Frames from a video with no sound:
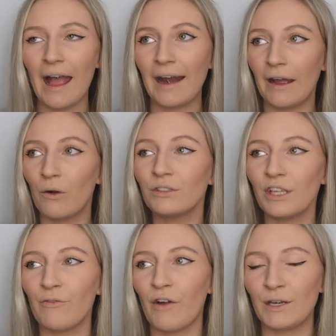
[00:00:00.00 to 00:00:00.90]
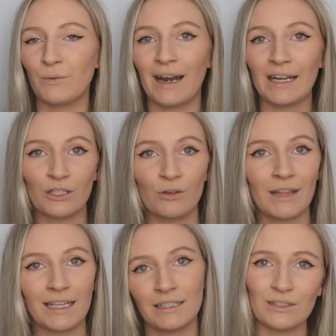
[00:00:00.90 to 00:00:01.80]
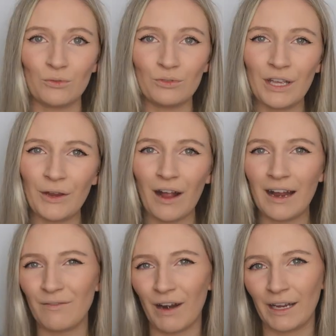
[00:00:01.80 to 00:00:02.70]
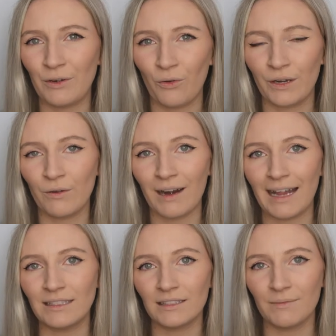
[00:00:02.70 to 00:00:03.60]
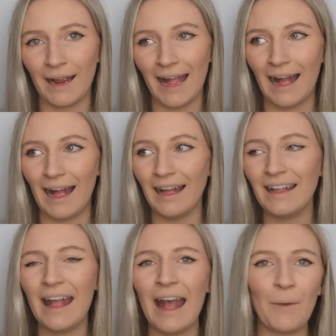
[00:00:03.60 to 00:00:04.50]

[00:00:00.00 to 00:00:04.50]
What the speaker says: And I also find when I do this, it's also kind of like an oil cleanse to my hair,